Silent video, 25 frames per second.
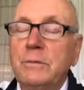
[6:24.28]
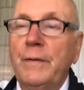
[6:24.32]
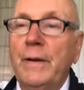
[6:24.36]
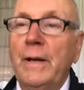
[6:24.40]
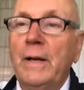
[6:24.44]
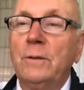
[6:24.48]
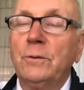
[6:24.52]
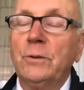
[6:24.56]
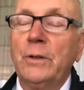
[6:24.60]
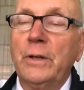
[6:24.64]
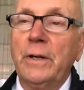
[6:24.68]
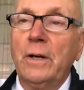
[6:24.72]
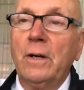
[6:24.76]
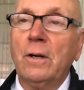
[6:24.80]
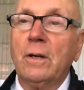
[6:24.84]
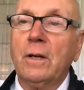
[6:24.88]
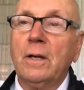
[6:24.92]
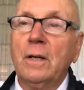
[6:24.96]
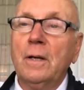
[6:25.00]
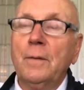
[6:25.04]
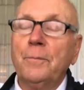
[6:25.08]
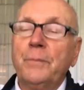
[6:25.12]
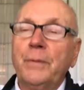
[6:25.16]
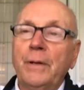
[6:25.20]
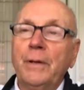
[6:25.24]
founded our
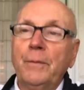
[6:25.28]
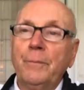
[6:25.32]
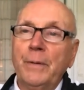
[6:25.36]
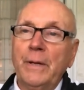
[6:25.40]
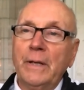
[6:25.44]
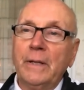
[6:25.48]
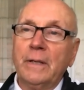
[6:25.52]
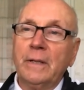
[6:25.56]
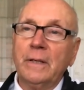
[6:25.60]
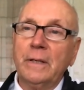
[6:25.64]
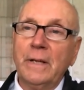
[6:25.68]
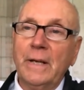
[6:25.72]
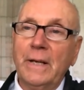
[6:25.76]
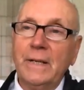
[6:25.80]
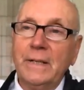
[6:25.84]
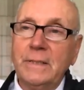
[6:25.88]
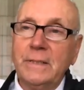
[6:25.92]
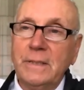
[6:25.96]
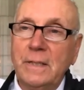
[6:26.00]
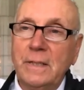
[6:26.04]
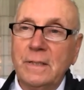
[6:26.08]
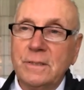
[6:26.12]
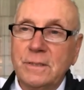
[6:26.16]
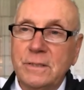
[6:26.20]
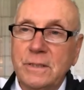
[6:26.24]
company back in
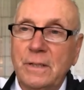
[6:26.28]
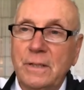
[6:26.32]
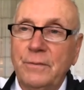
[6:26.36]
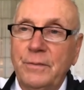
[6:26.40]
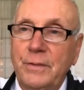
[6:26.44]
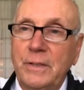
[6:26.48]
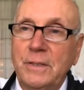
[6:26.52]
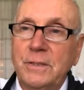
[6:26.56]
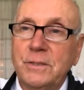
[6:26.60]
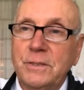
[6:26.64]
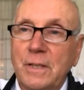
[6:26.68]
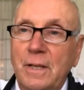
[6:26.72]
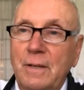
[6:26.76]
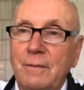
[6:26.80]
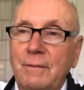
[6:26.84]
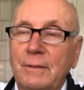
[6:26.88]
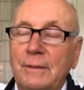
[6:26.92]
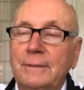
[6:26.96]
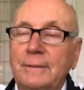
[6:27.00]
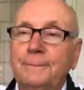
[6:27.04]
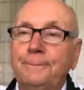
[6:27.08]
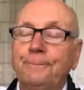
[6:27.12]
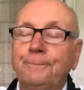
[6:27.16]
1977.